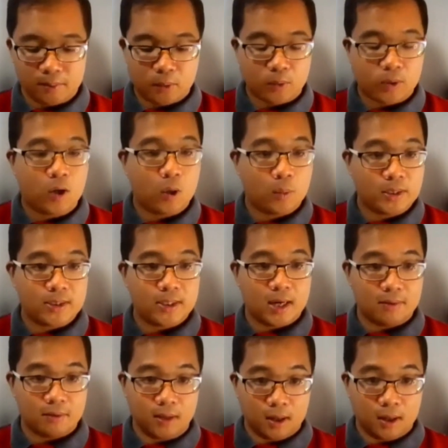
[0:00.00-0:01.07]
we're hoping to
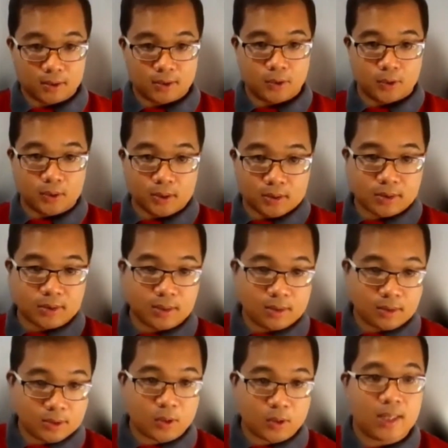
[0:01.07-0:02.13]
have a longitudinal
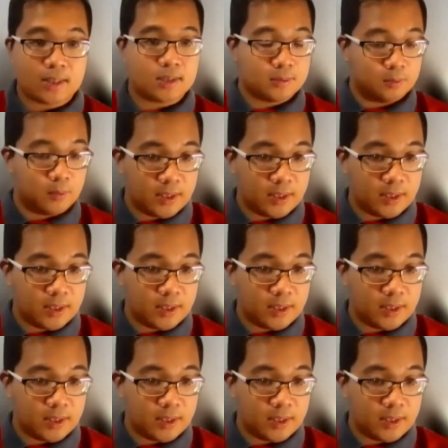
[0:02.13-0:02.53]
study. So that's